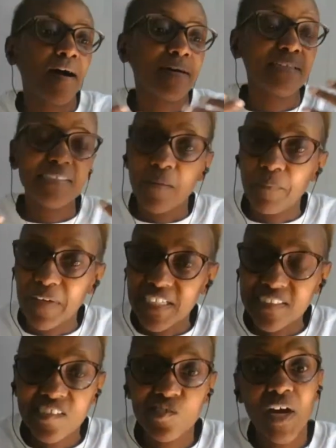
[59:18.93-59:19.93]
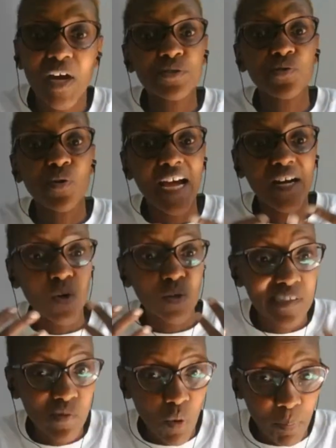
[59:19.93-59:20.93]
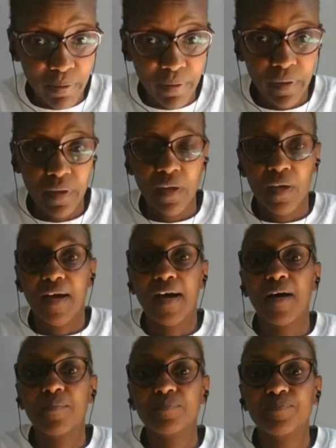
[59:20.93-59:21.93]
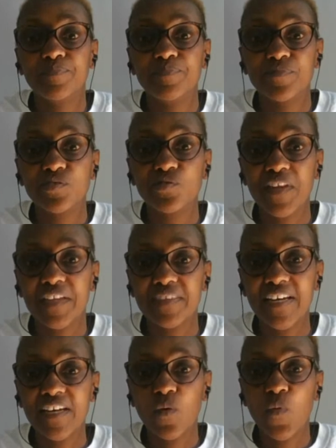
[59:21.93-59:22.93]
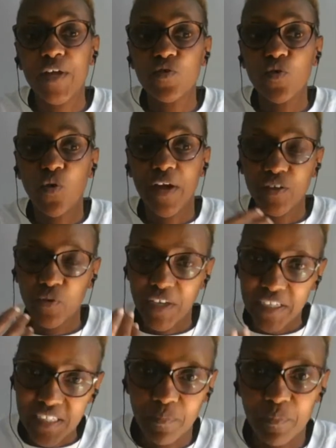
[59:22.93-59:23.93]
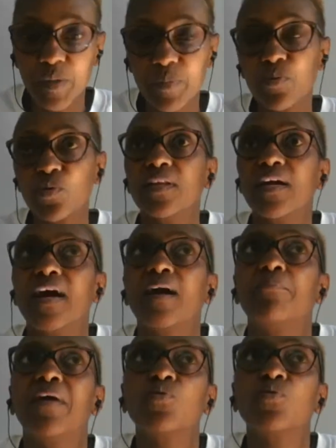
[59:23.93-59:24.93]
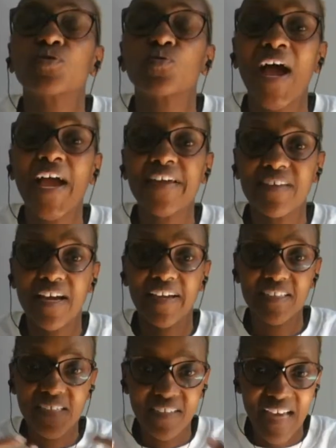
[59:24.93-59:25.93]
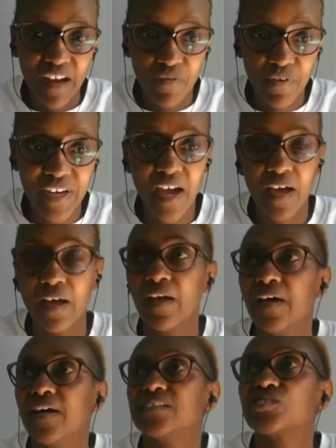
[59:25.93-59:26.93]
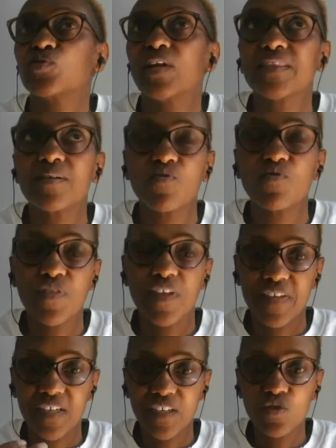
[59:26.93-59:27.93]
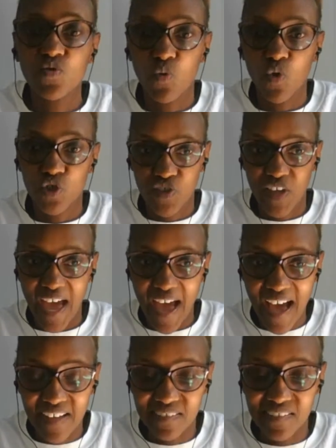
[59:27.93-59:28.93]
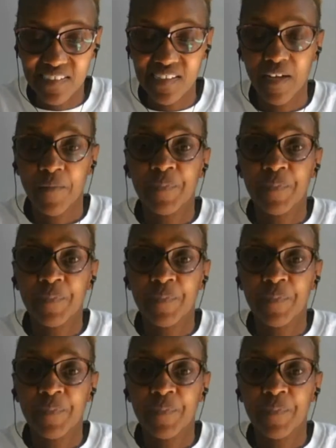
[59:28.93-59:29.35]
In some places, you can also add on soap. So that then when you're educating people about why they are getting diarrhea, is to let them know that they need to wash their hands.